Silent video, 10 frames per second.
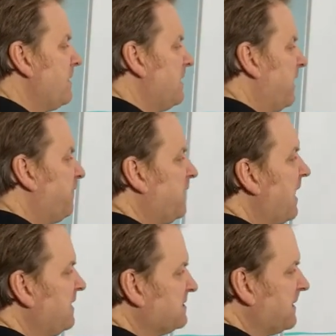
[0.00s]
if you
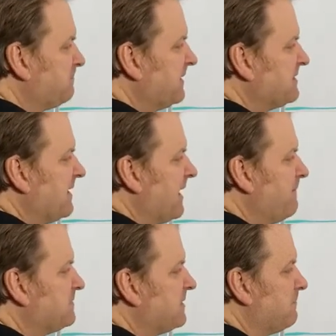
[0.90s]
get your septic tank
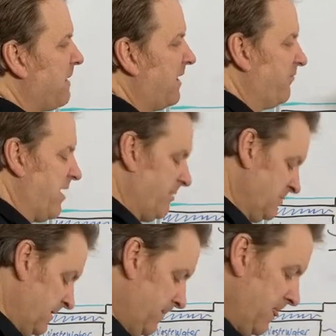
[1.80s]
emptying man
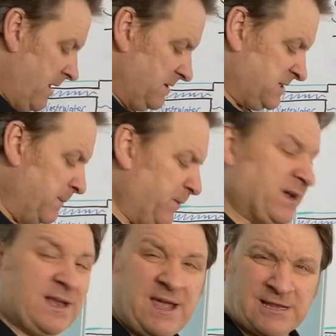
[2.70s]
round,
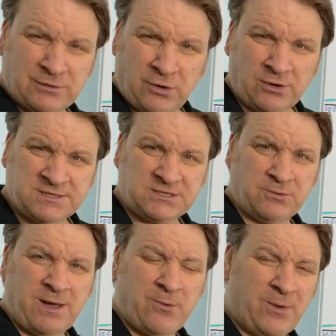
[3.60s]
typically it'll cost
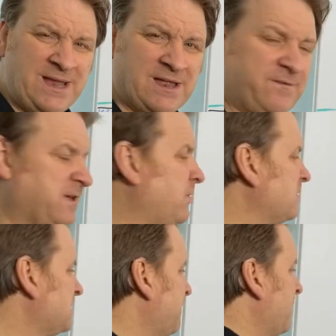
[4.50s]
you, where we live, it
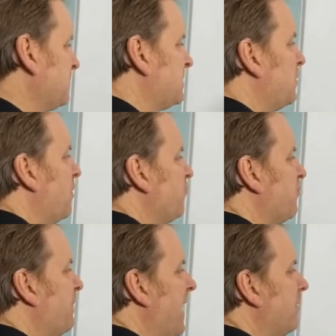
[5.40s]
costs about
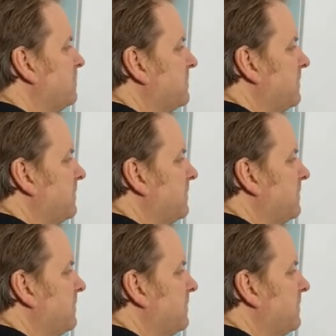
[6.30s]
£200